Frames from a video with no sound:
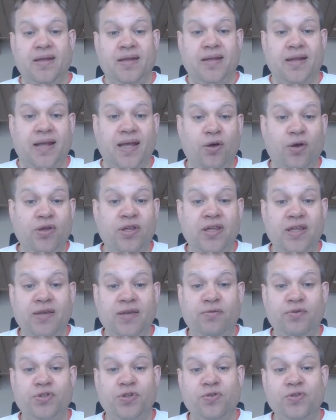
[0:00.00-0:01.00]
Now, he
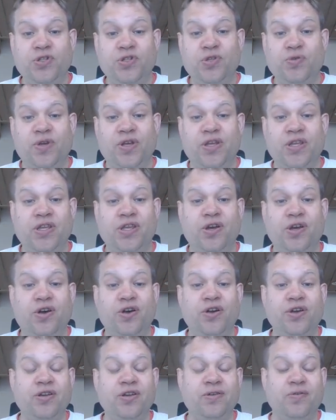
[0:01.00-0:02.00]
was also a
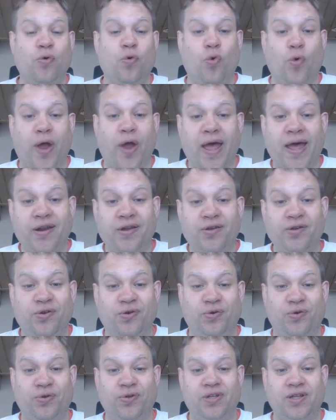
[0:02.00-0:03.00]
young
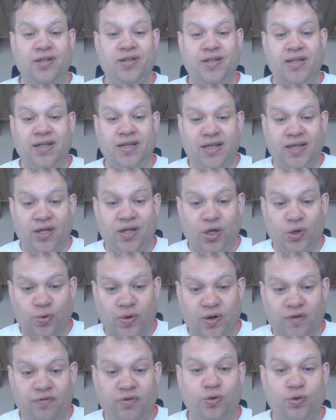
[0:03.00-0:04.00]
radical, a
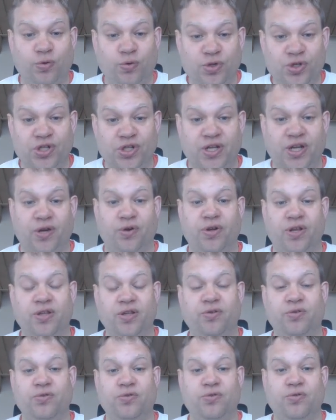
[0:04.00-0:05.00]

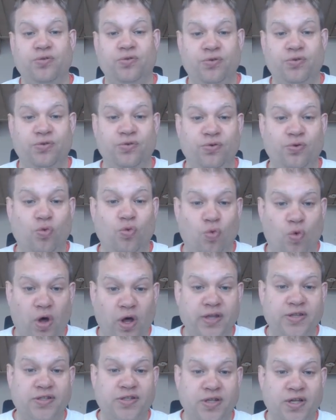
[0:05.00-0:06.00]
revolutionary who
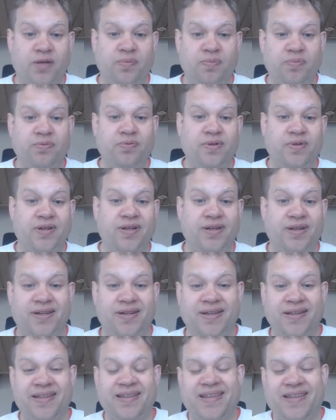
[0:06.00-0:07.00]
wised up
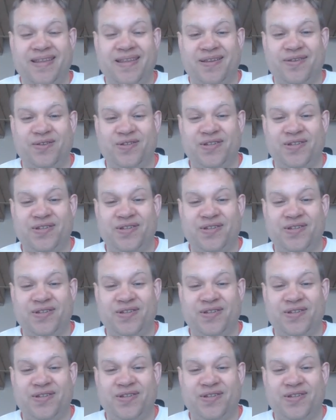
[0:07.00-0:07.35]
in